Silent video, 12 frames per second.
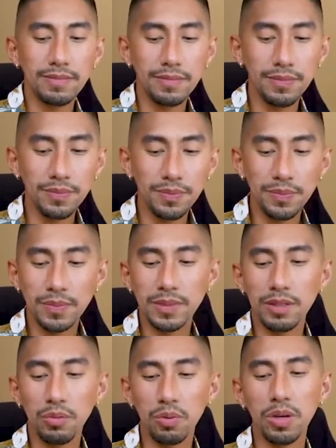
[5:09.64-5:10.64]
Mm-hmm.
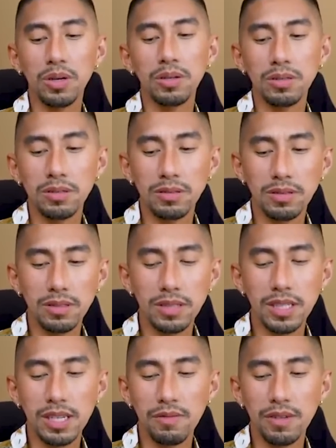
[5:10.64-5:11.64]
The World,
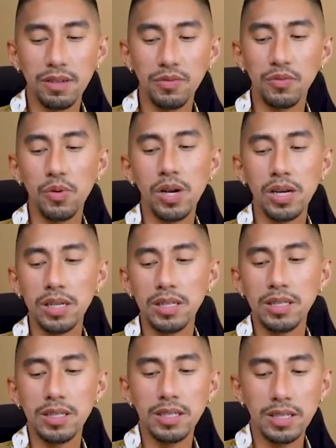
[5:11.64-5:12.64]
the Seven of
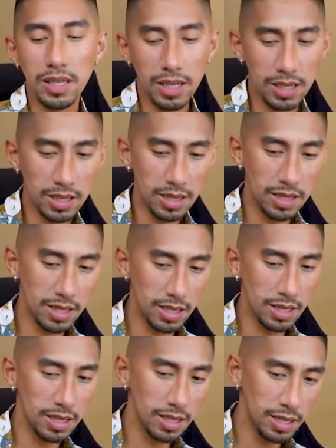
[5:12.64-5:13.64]
Wands, and
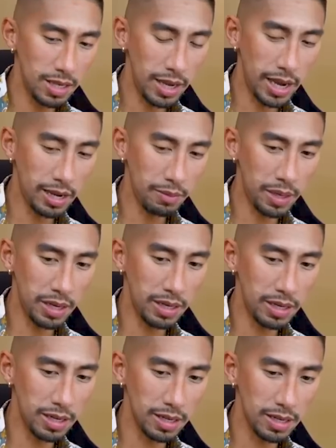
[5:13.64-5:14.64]
the
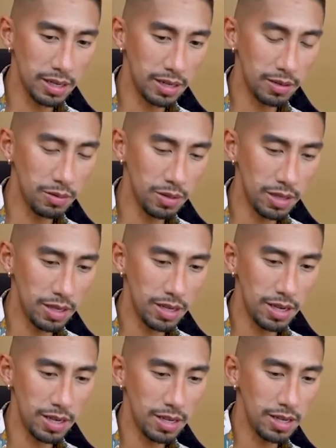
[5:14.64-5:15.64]
Hangman.
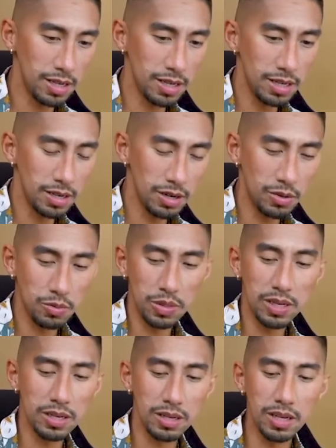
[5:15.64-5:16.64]
Okay, here
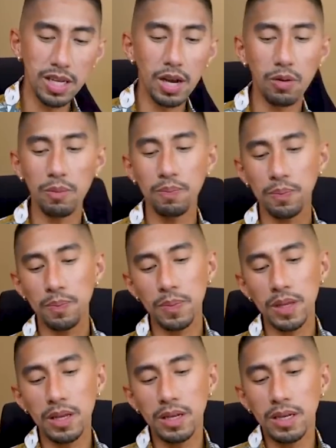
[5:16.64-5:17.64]
we go.
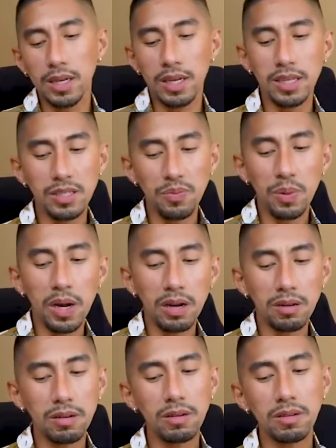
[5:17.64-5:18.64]
Ace of
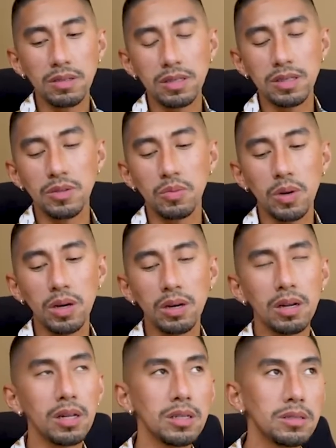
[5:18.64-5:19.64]
Pentacles, the
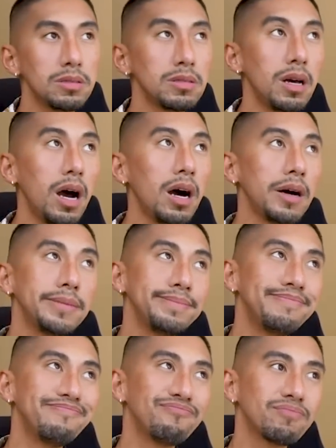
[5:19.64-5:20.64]
World.
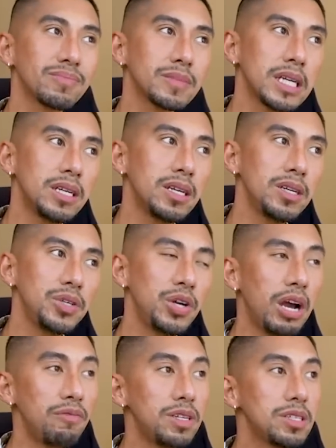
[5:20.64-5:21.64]
Um,
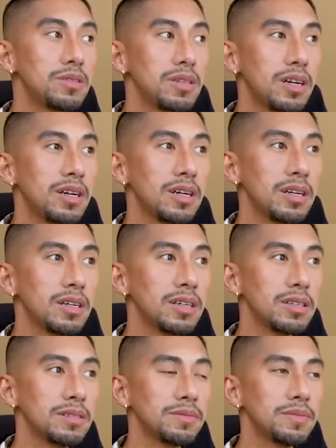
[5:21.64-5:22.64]
you have this.
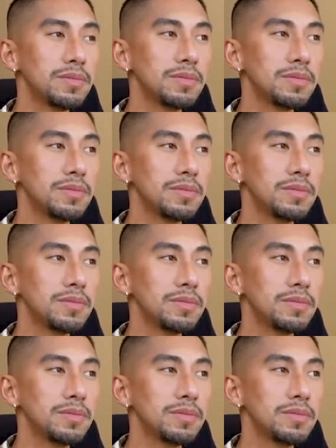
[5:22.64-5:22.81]
Uh,